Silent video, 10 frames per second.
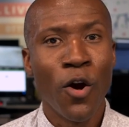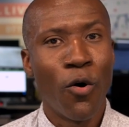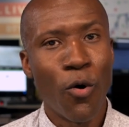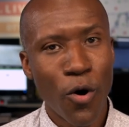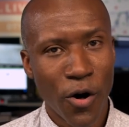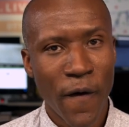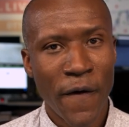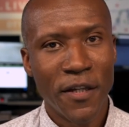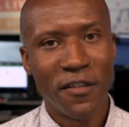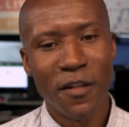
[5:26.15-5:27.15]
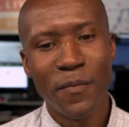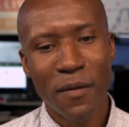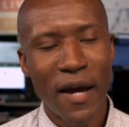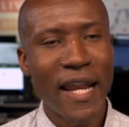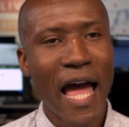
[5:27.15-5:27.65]
Or you simply
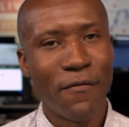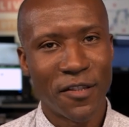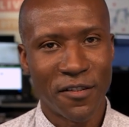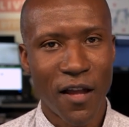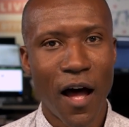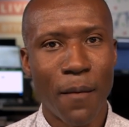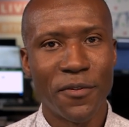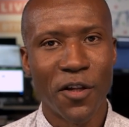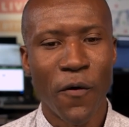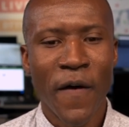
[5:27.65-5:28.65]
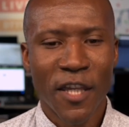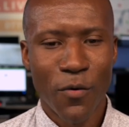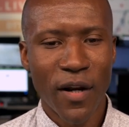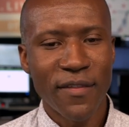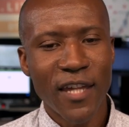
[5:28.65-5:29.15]
might have a stop. So you
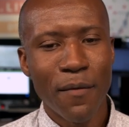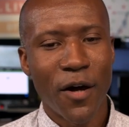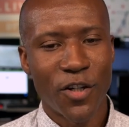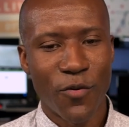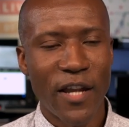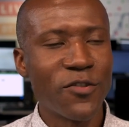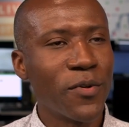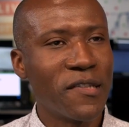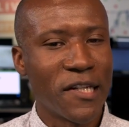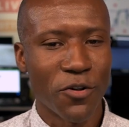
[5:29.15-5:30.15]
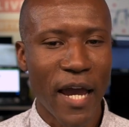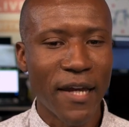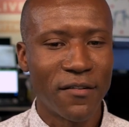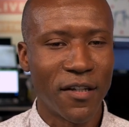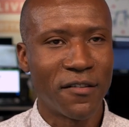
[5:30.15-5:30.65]
want to think about your entries and your
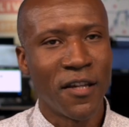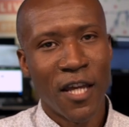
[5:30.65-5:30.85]
exits.